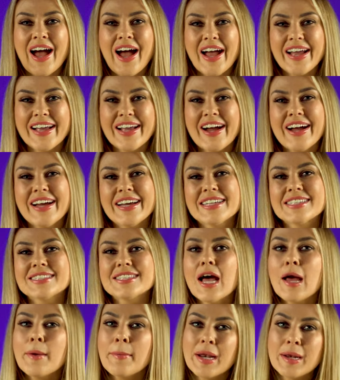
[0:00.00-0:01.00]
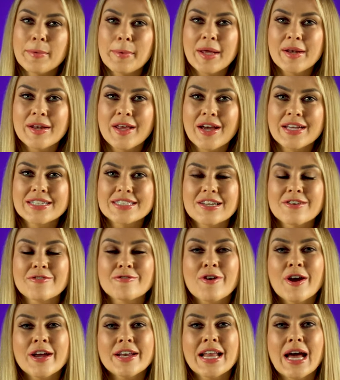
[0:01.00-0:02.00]
Hi guys, I'm Annabelle Knight and
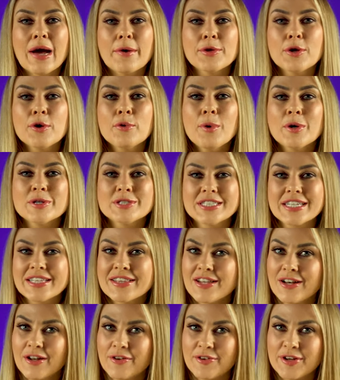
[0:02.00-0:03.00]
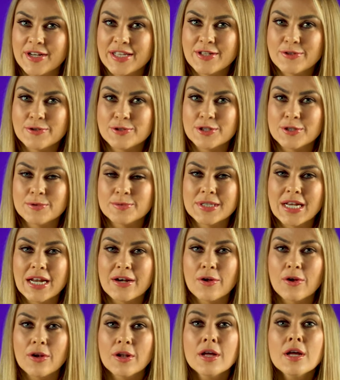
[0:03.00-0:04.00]
right now you're watching the Lovehoney YouTube
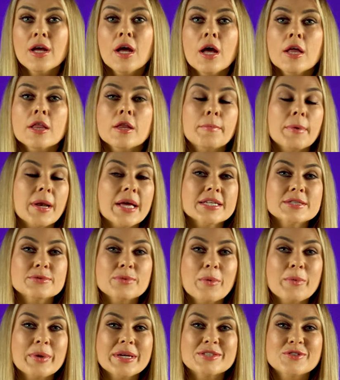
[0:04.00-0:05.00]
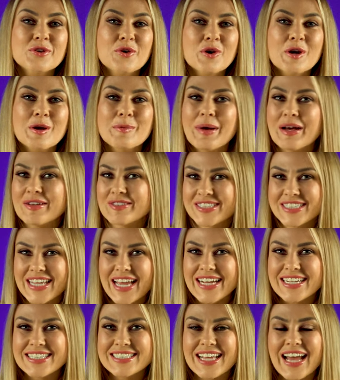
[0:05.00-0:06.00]
channel, the place where we talk about
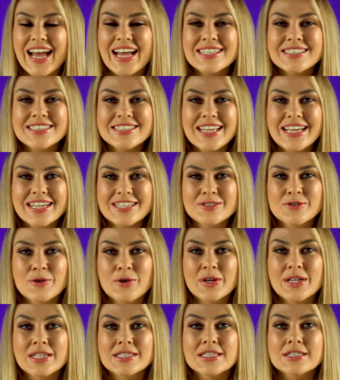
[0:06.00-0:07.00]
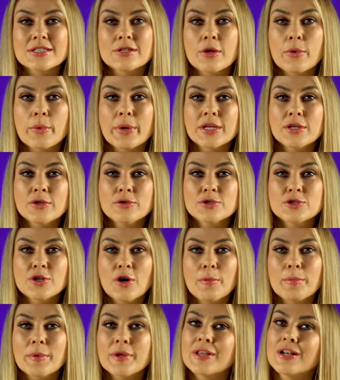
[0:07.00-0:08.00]
sex and sex toys so that when you
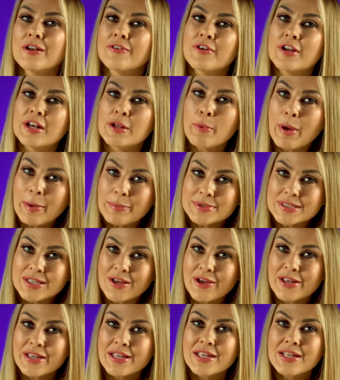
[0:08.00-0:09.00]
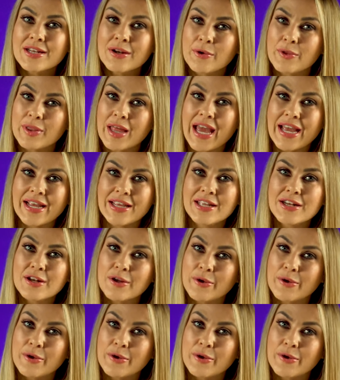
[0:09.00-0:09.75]
shop the Lovehoney website, you know what the heck you're